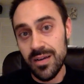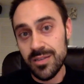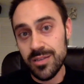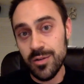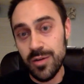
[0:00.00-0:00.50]

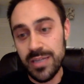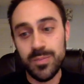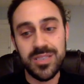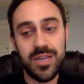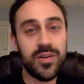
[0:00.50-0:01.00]
So I
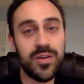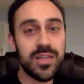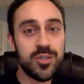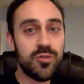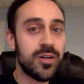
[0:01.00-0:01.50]
specifically
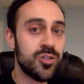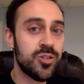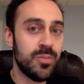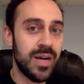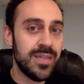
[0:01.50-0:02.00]
structure
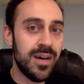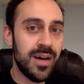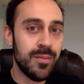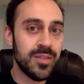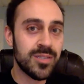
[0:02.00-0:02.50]
my
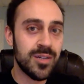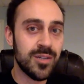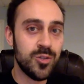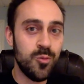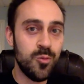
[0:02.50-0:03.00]
time in
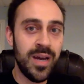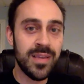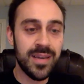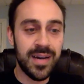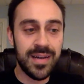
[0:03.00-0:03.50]
such a way
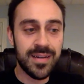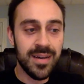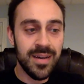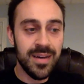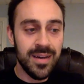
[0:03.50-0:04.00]
that,
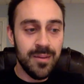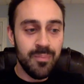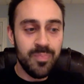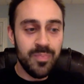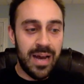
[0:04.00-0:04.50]

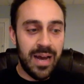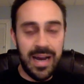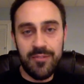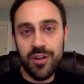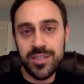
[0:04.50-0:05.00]

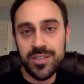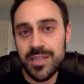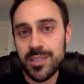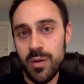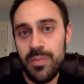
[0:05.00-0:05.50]
I'd phrase it
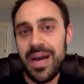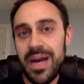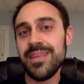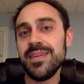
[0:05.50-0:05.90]
this way, back in the